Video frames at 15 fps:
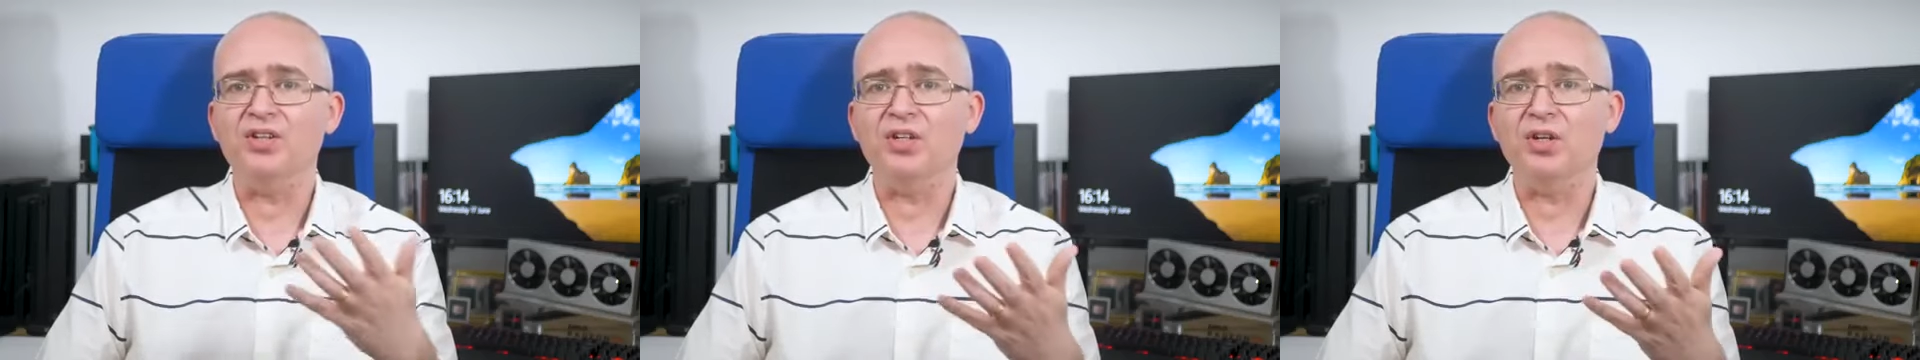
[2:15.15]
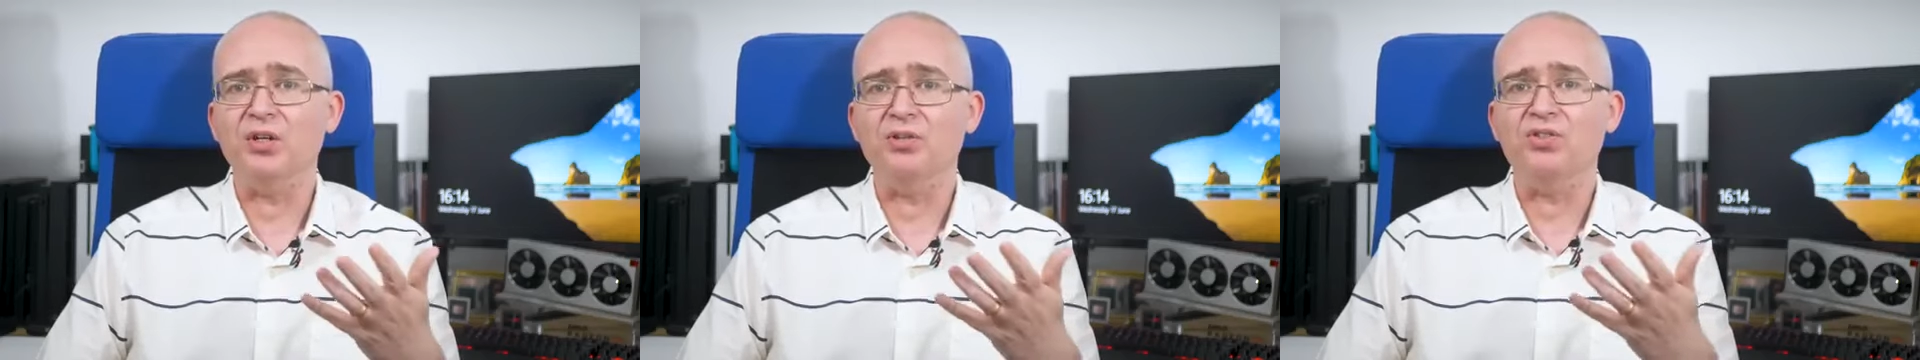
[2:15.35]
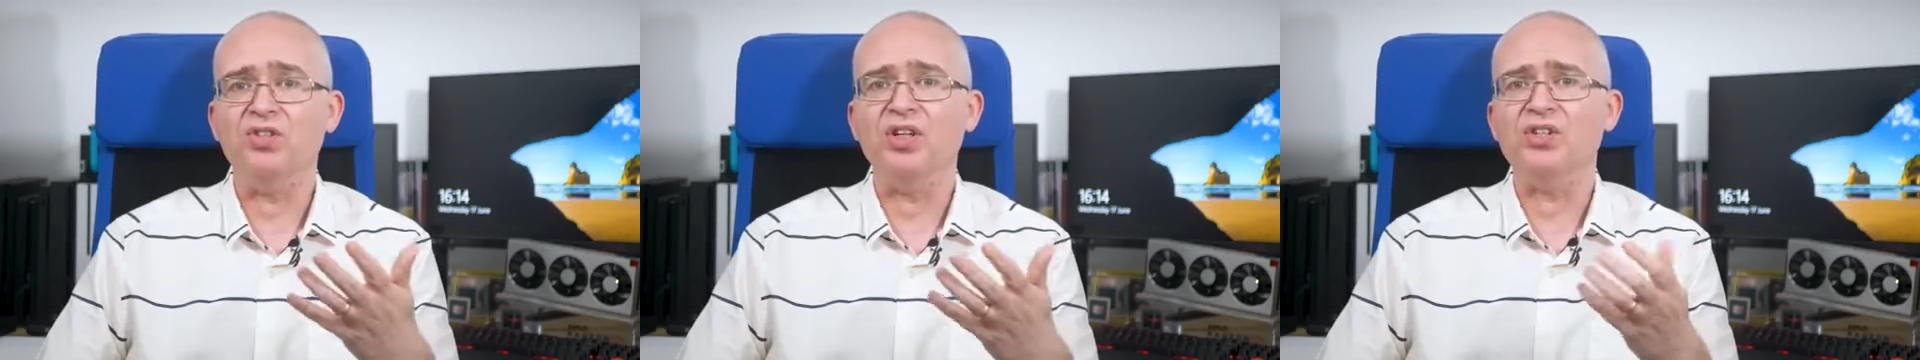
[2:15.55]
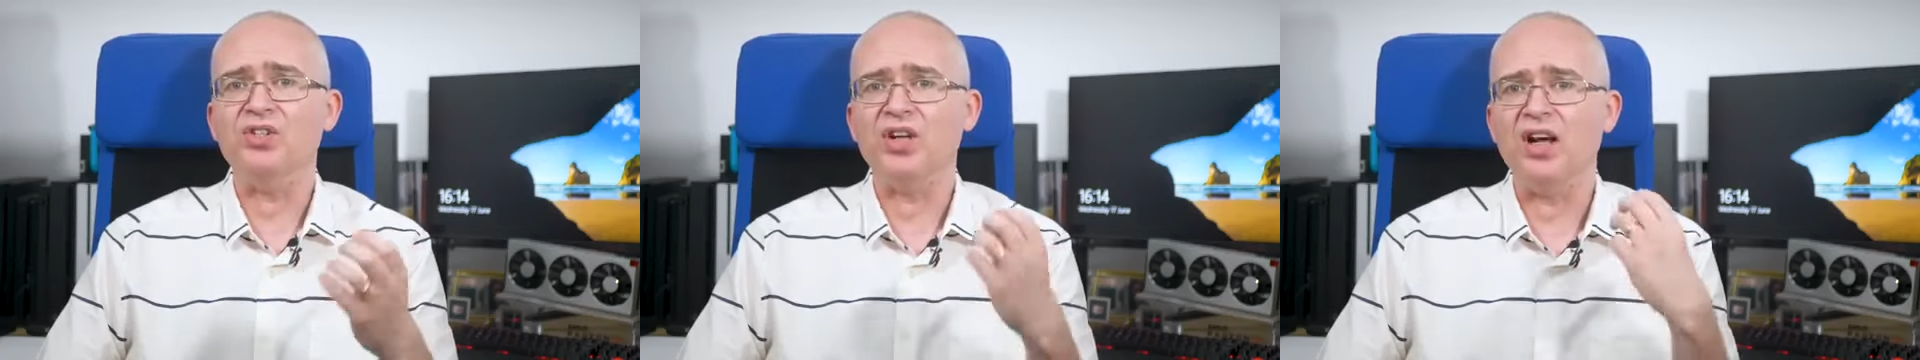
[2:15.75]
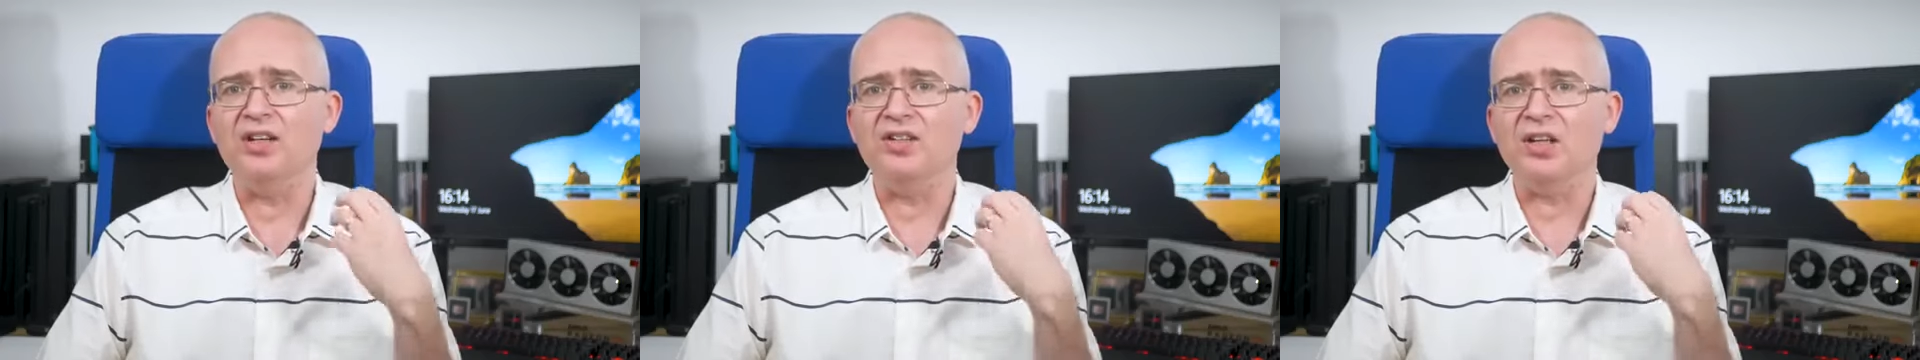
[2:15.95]
acoustics
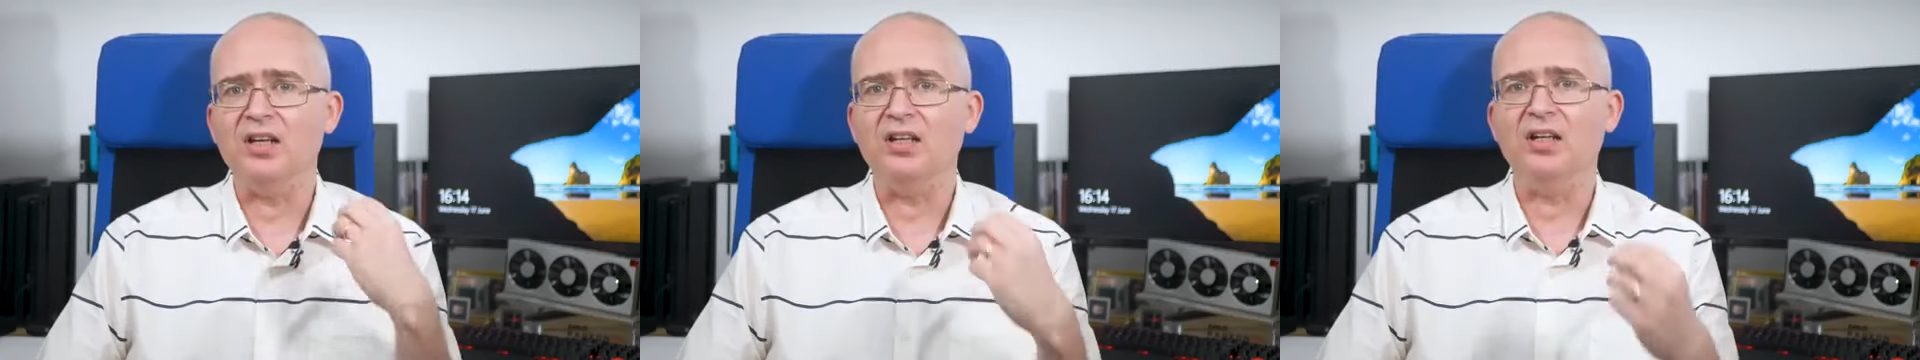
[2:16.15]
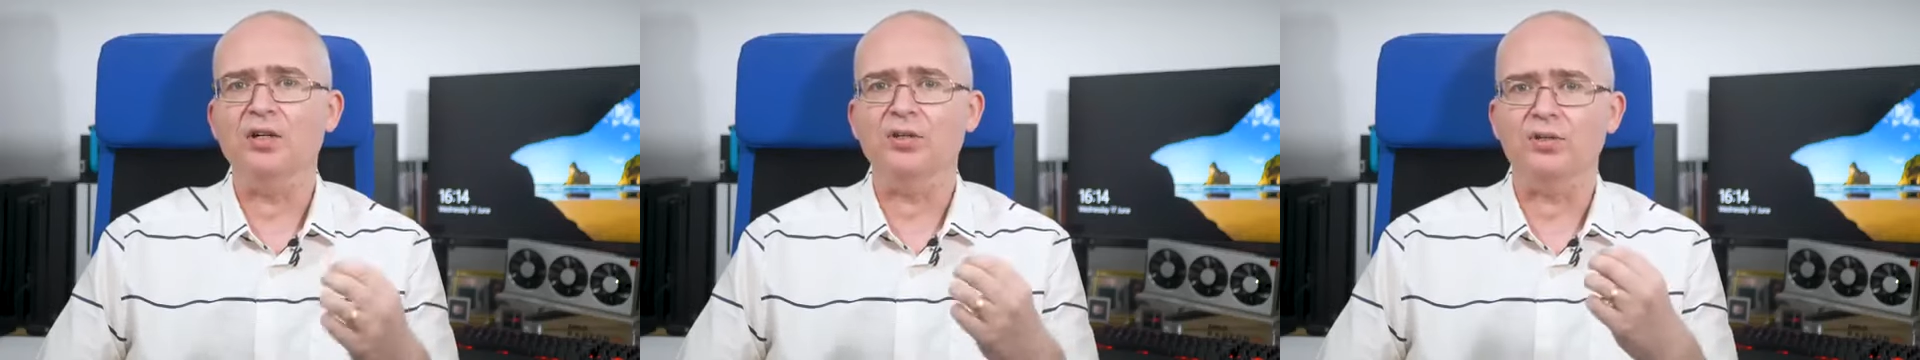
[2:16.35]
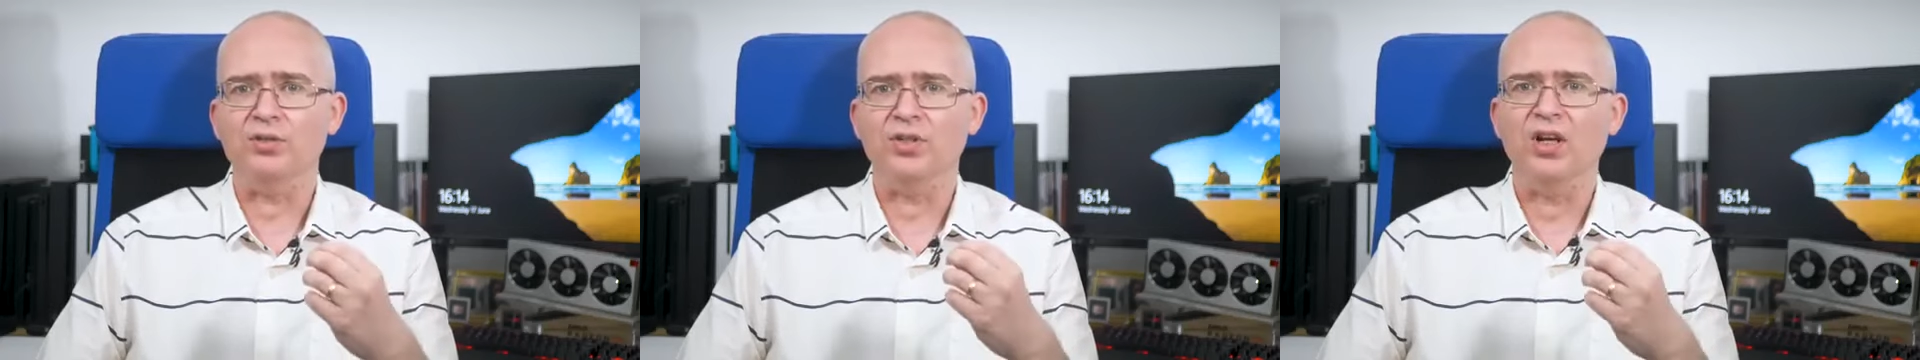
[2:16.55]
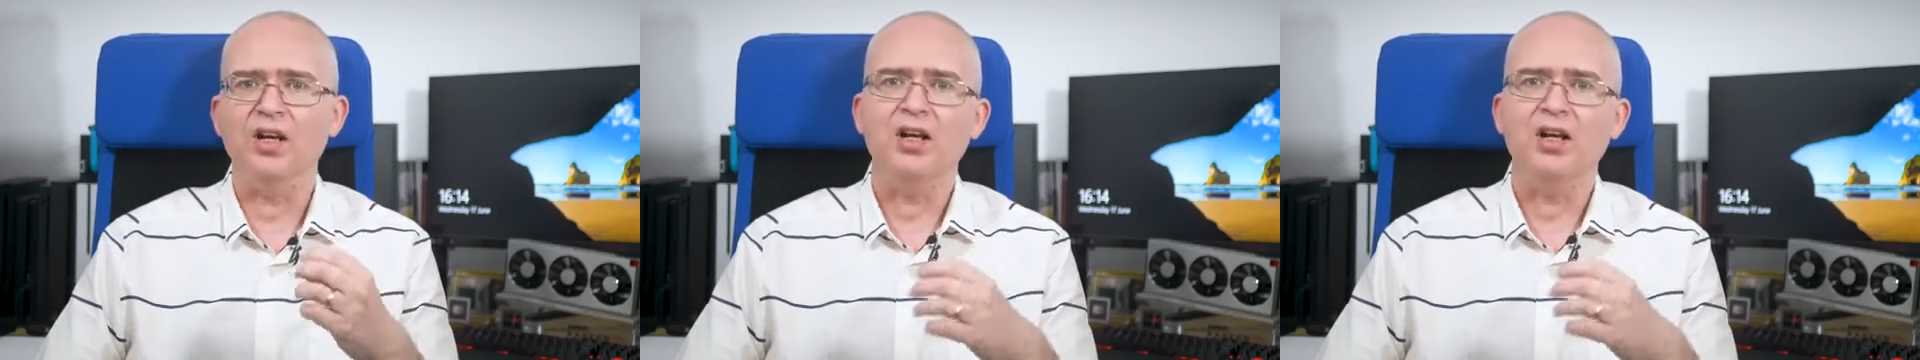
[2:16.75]
under load.